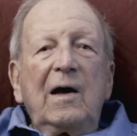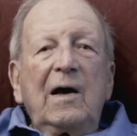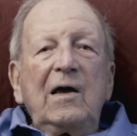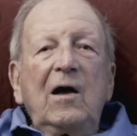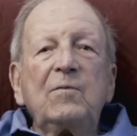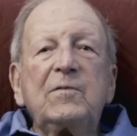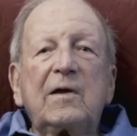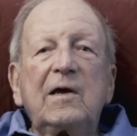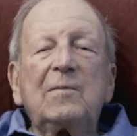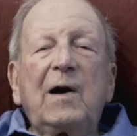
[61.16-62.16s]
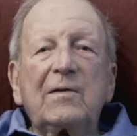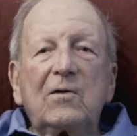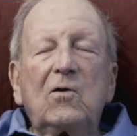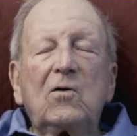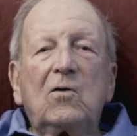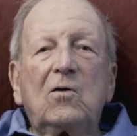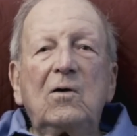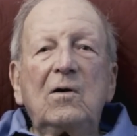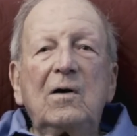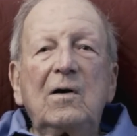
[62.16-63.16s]
I helped him get him out of the hole.
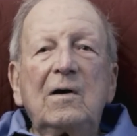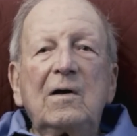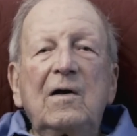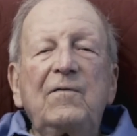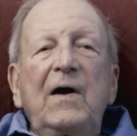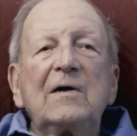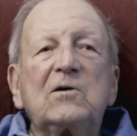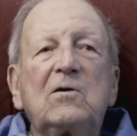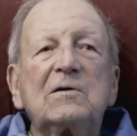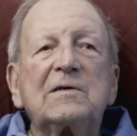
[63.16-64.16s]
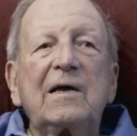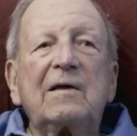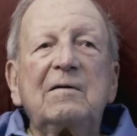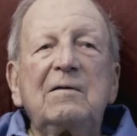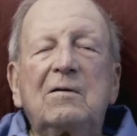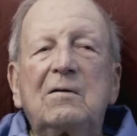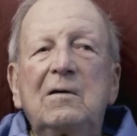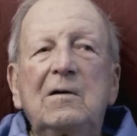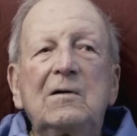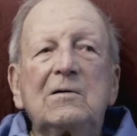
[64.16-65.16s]
A foxhole was like,
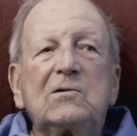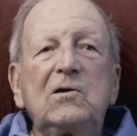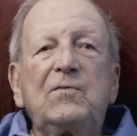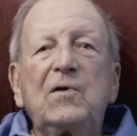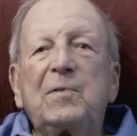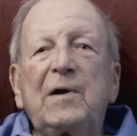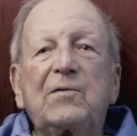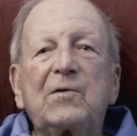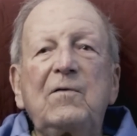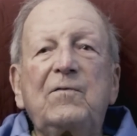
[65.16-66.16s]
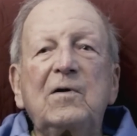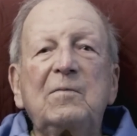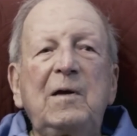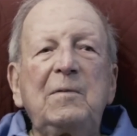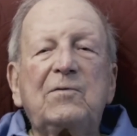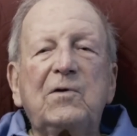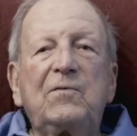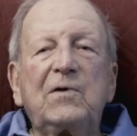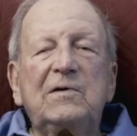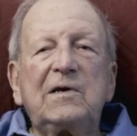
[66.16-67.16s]
2 foot by 3 foot, maybe 3
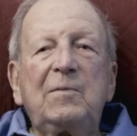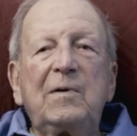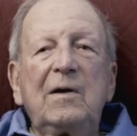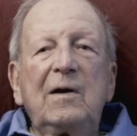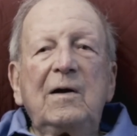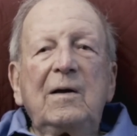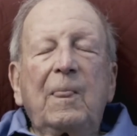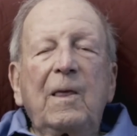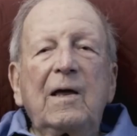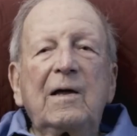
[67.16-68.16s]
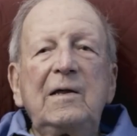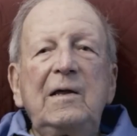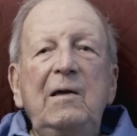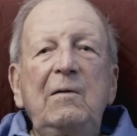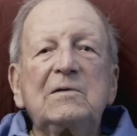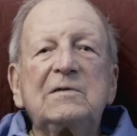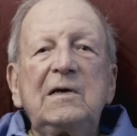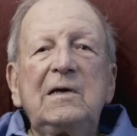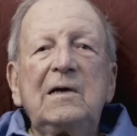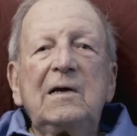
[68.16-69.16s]
foot deep. And
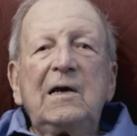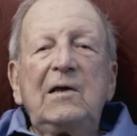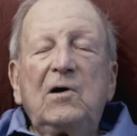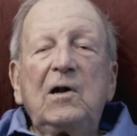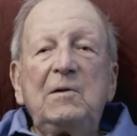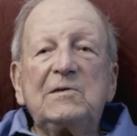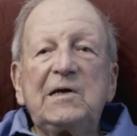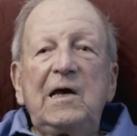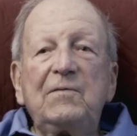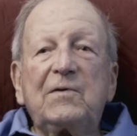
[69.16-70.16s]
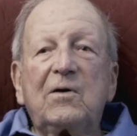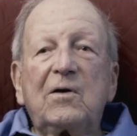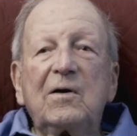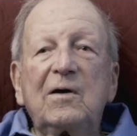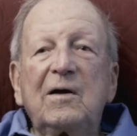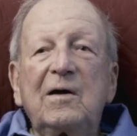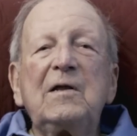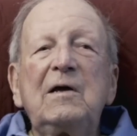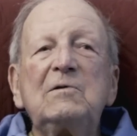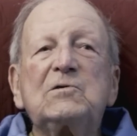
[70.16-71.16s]
he thought he was safe there. But
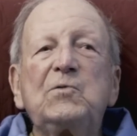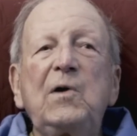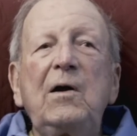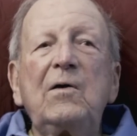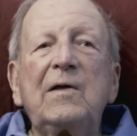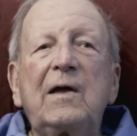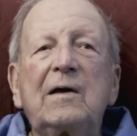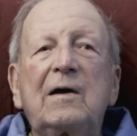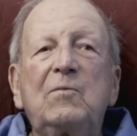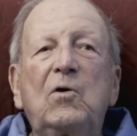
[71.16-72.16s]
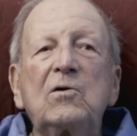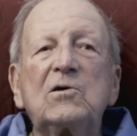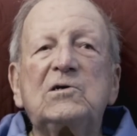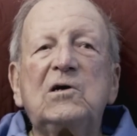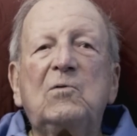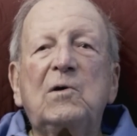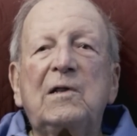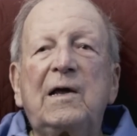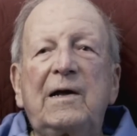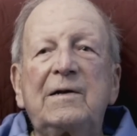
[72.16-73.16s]
it was rare that a mortar shell would
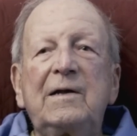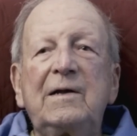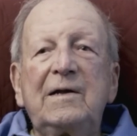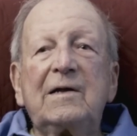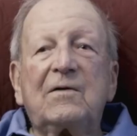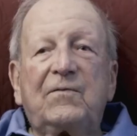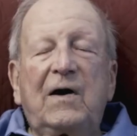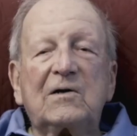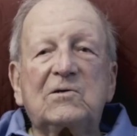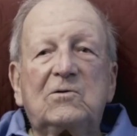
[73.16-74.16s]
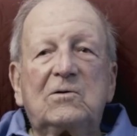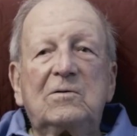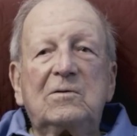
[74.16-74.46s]
land in a foxhole.